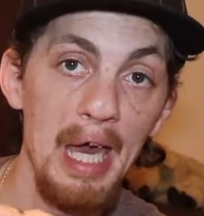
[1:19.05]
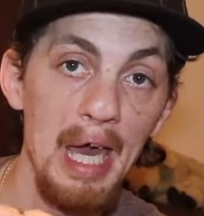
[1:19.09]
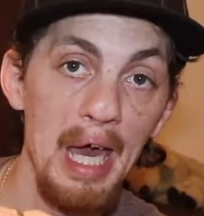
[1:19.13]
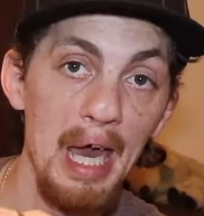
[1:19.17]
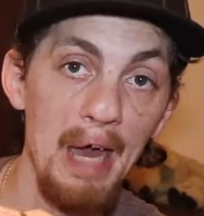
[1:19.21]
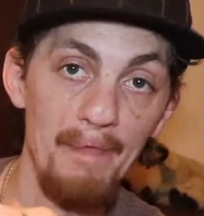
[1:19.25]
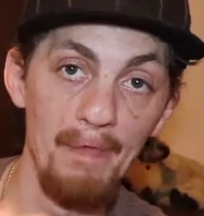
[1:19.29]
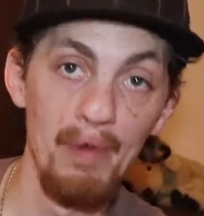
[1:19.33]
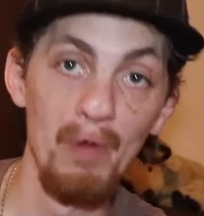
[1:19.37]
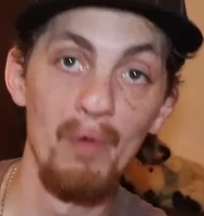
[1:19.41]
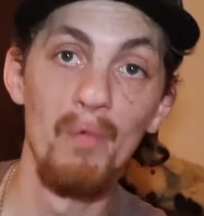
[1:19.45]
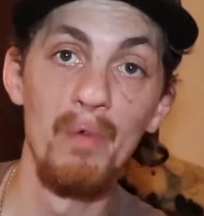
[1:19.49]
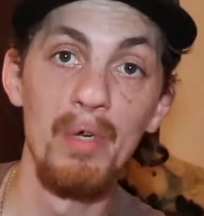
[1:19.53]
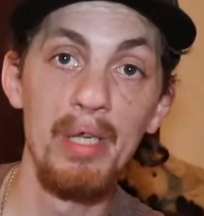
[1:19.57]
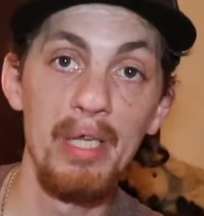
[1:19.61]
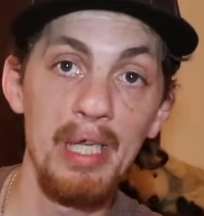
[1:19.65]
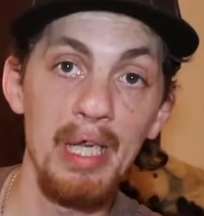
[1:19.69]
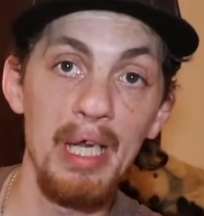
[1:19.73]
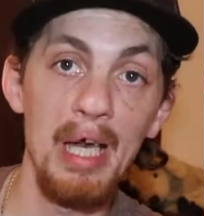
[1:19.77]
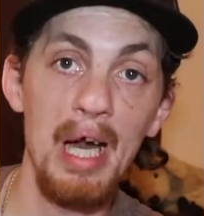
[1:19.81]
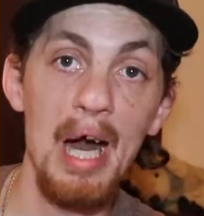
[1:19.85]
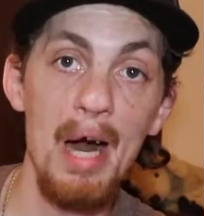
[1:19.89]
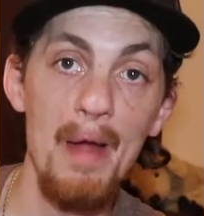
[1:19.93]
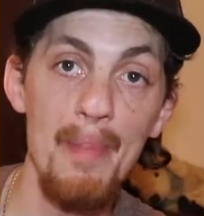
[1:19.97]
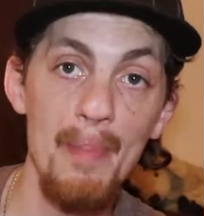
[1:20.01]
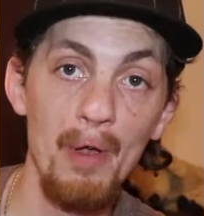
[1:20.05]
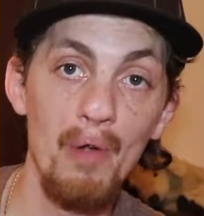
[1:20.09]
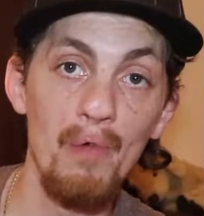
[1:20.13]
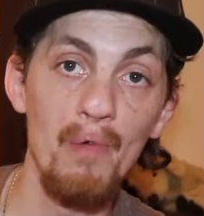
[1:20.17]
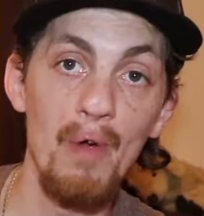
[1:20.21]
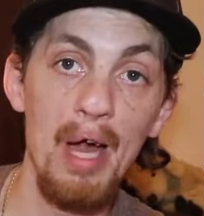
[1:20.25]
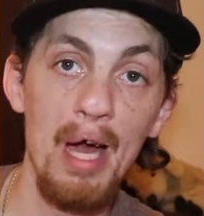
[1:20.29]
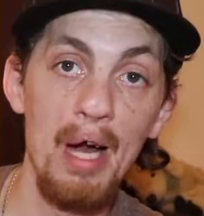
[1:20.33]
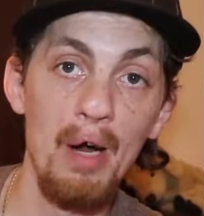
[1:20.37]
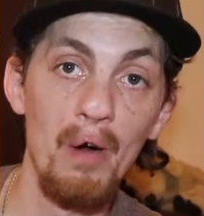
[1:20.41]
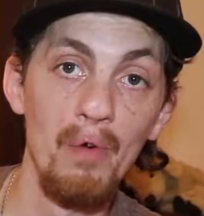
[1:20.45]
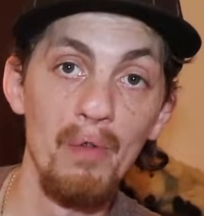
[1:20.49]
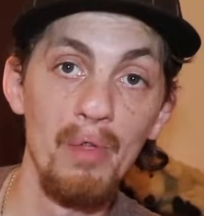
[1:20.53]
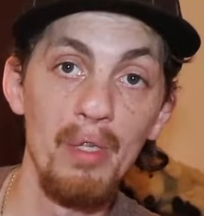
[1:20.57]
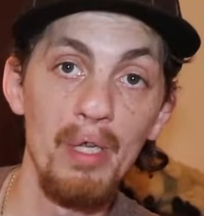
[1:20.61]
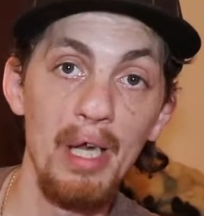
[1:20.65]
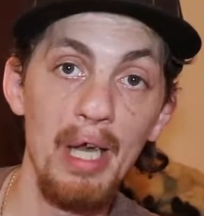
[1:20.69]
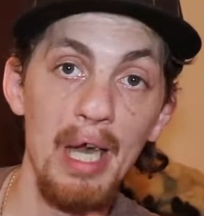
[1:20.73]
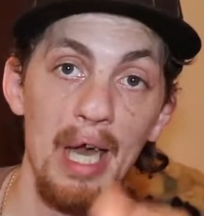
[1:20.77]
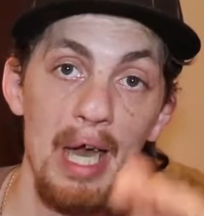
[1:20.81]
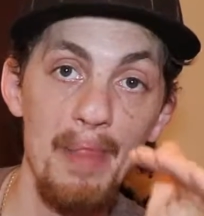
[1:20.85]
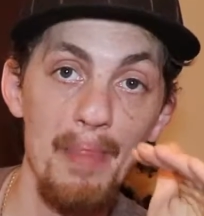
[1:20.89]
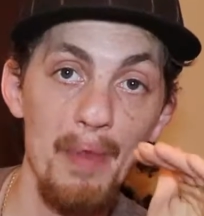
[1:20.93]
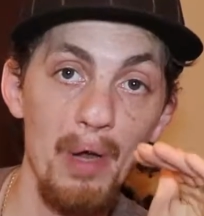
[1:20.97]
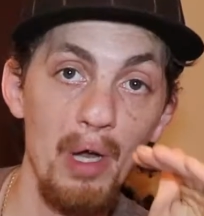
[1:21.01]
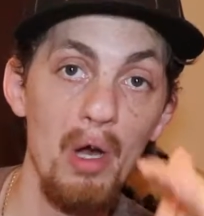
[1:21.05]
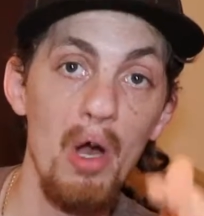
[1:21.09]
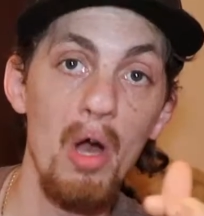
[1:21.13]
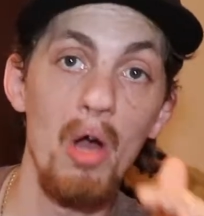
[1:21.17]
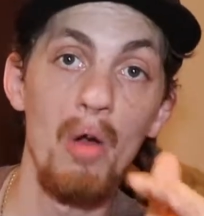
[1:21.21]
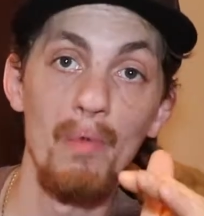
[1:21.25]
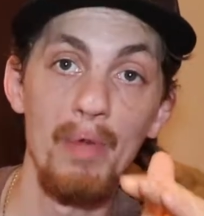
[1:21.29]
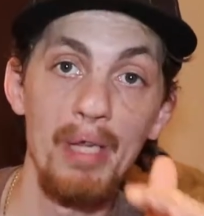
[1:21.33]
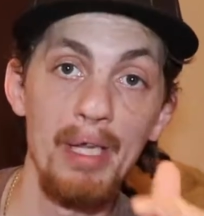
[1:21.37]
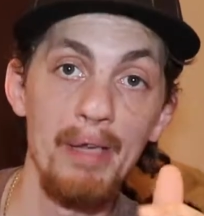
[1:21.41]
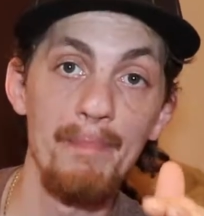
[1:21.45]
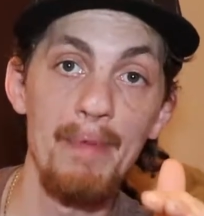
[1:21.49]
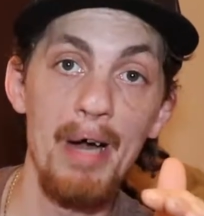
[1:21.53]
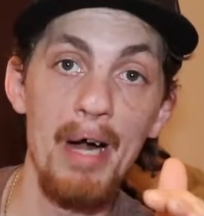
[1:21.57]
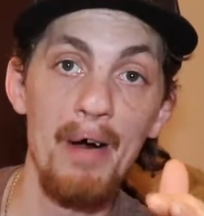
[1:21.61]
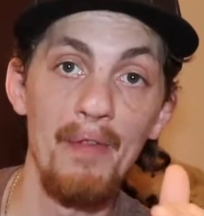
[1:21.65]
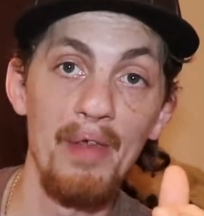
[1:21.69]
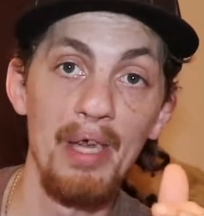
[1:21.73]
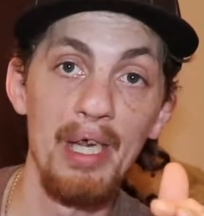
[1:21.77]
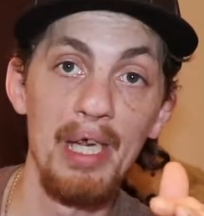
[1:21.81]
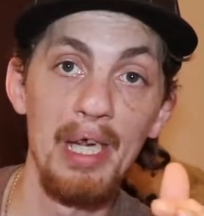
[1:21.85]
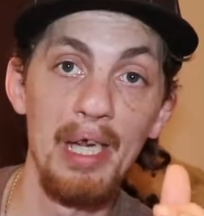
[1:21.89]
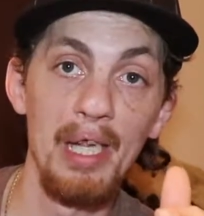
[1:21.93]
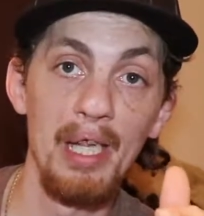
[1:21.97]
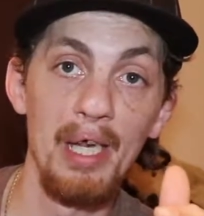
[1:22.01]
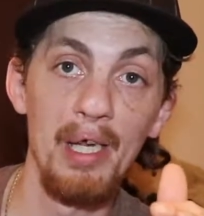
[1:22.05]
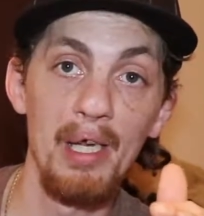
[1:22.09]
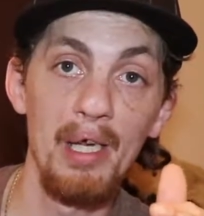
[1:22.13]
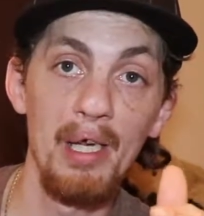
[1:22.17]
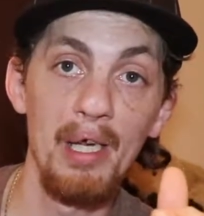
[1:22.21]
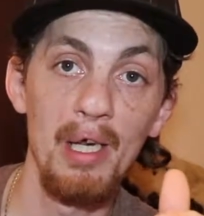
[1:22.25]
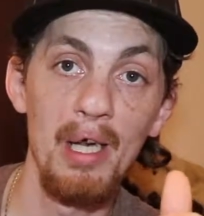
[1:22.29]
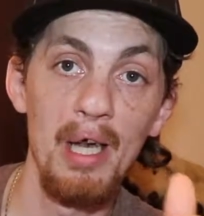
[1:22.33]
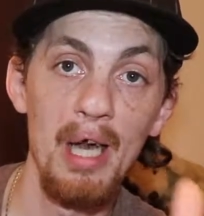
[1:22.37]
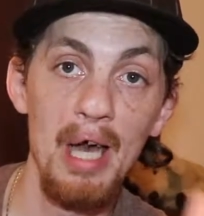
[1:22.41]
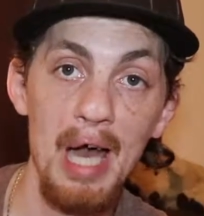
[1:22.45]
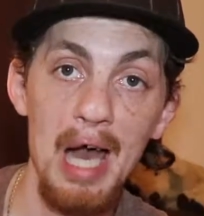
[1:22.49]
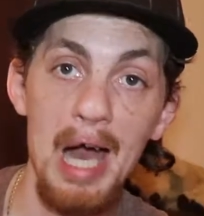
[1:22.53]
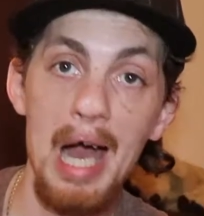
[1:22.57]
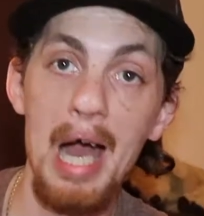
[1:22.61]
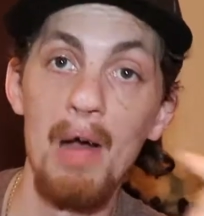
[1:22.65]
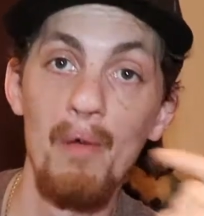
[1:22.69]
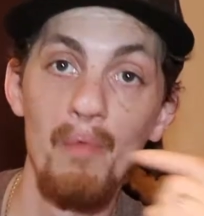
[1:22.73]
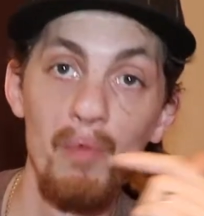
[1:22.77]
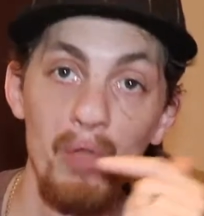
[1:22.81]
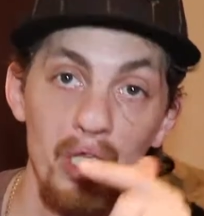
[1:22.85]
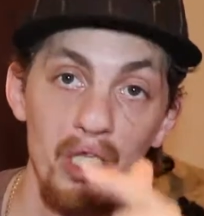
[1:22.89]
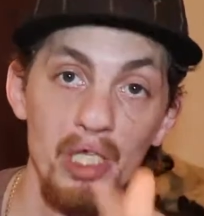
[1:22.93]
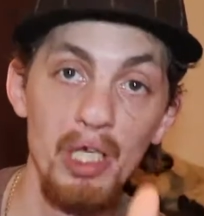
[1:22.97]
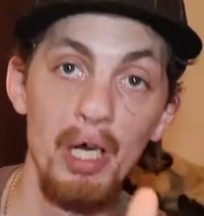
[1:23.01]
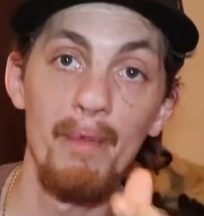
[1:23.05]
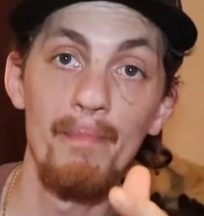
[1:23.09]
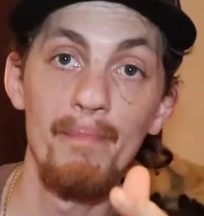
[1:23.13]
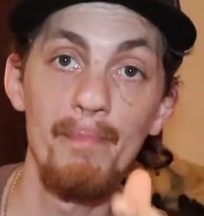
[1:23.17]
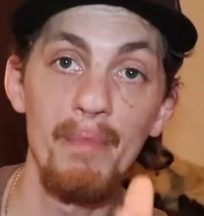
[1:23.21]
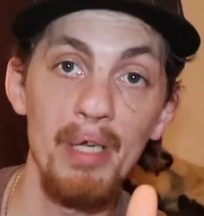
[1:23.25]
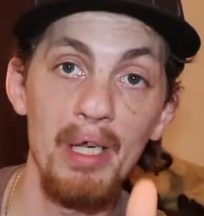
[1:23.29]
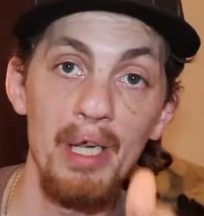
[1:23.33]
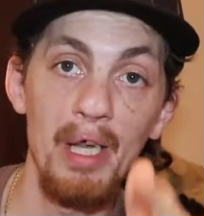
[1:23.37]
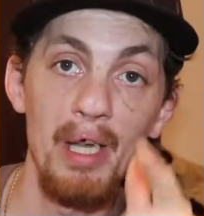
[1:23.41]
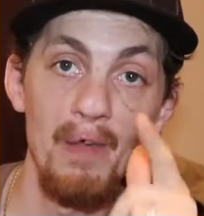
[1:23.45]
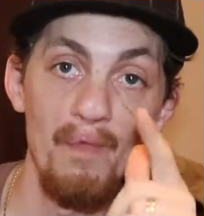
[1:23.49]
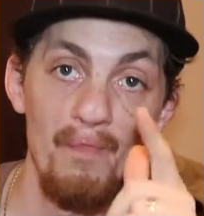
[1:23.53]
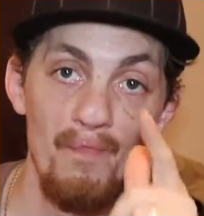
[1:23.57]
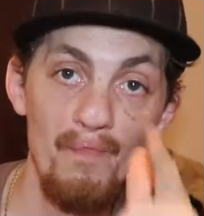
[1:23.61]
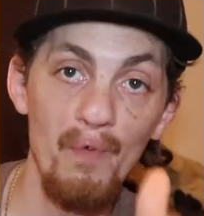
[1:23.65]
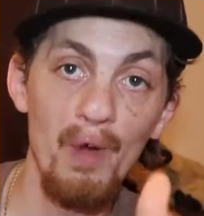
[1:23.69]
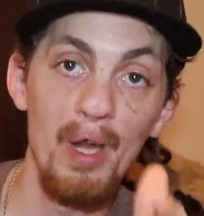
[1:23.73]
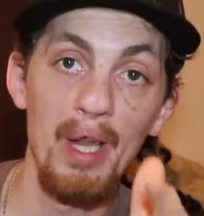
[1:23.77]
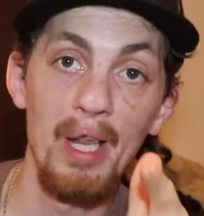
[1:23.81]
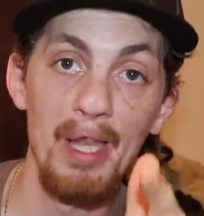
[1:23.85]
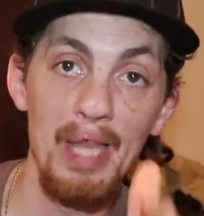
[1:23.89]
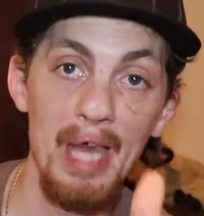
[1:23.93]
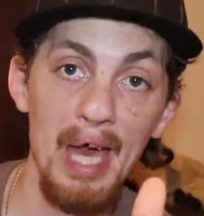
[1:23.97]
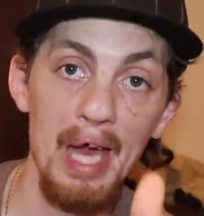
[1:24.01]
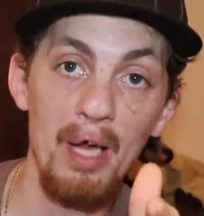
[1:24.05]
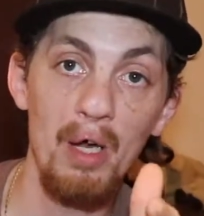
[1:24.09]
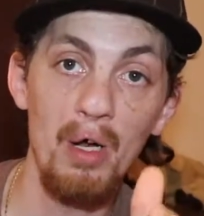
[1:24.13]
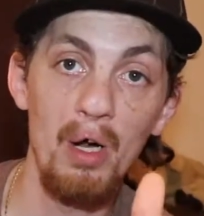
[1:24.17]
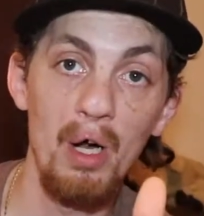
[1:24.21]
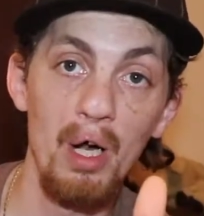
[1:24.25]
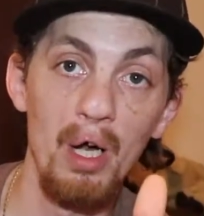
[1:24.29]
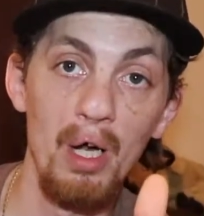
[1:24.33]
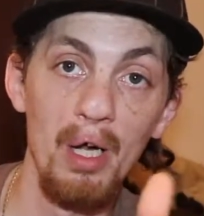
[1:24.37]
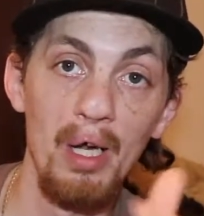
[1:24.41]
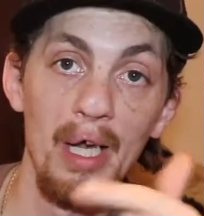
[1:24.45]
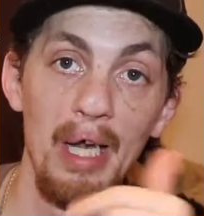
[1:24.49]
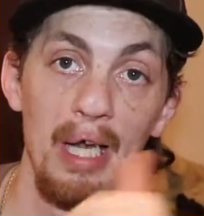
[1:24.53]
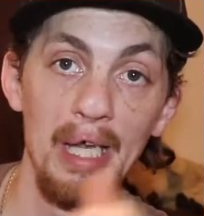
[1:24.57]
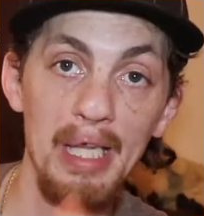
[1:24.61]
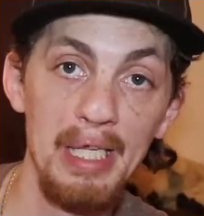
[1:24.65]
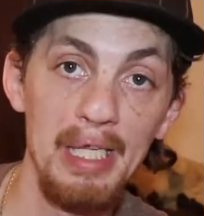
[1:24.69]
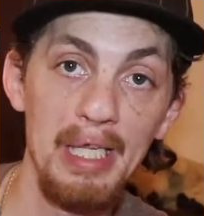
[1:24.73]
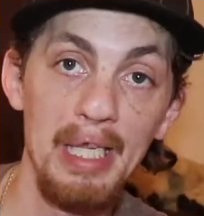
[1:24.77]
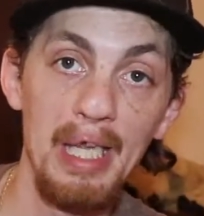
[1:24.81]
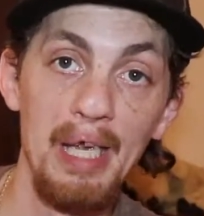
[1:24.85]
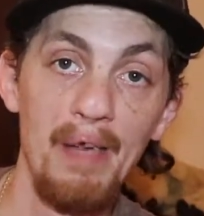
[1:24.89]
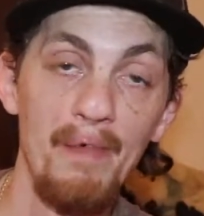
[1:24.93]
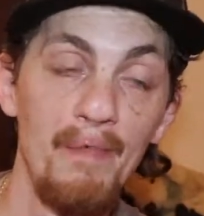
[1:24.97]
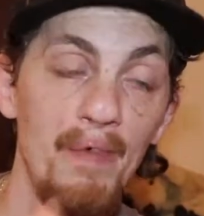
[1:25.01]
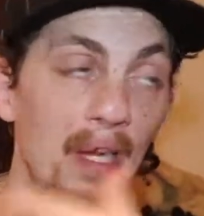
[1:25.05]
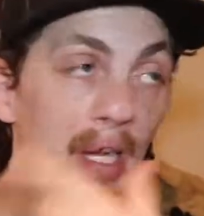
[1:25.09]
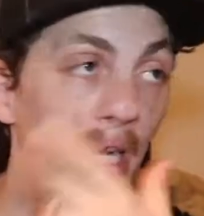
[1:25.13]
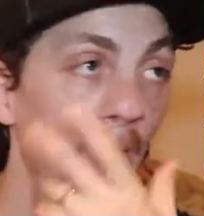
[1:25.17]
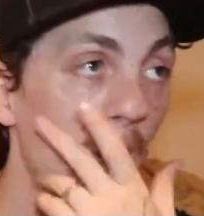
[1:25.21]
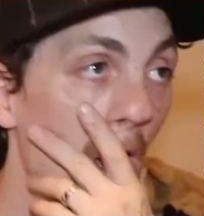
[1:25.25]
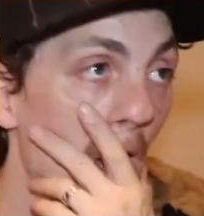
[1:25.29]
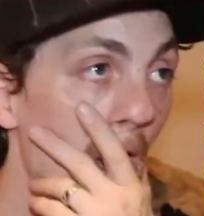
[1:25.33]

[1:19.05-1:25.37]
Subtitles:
And it was on the ground and the car was about to hit it. I would jump in front of that car and save it.